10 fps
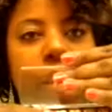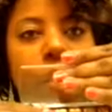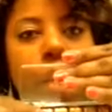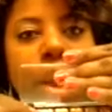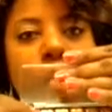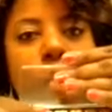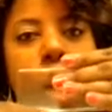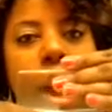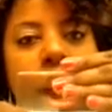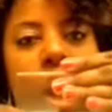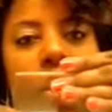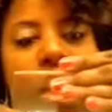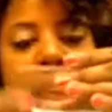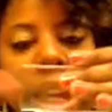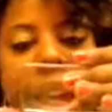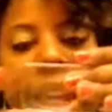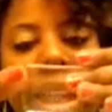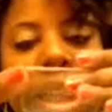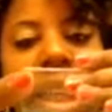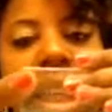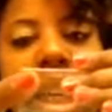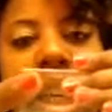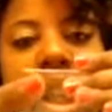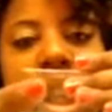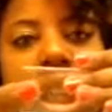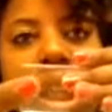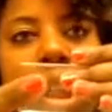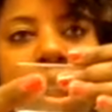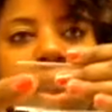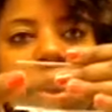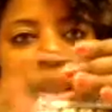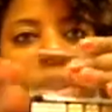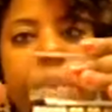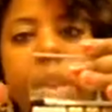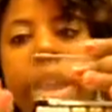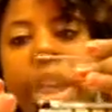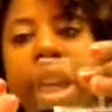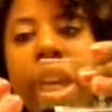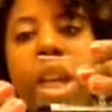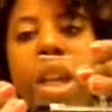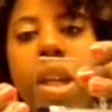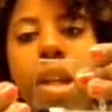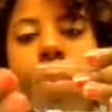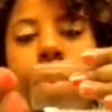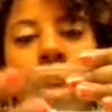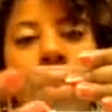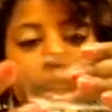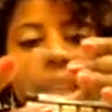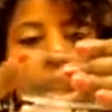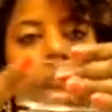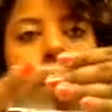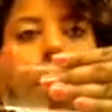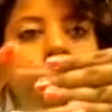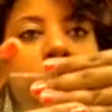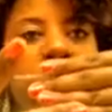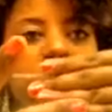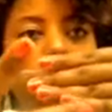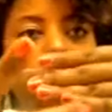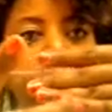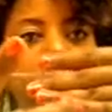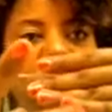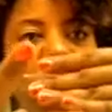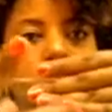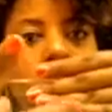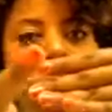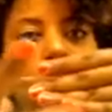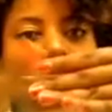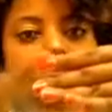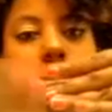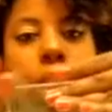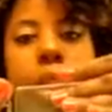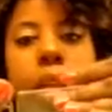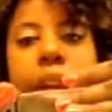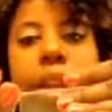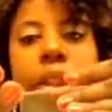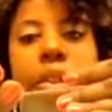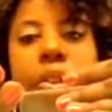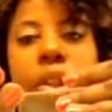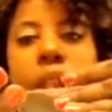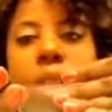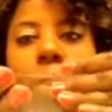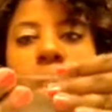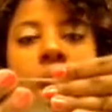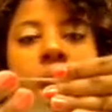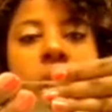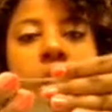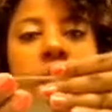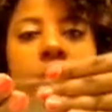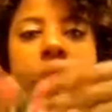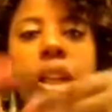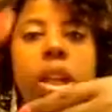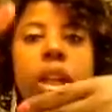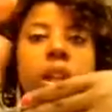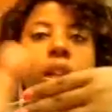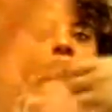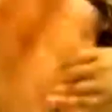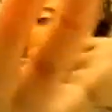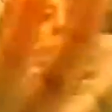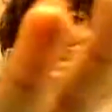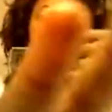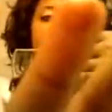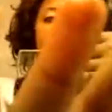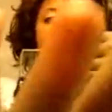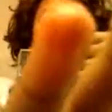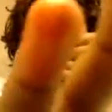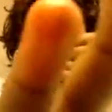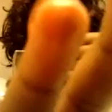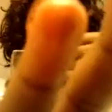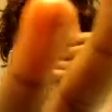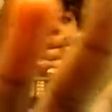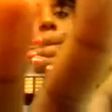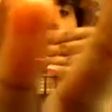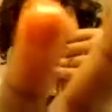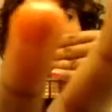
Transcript: between Wet n Wild and Clean Color. So it's really pigmented, but on a budget. And these are just some of the colors. It's kind of a bronzy,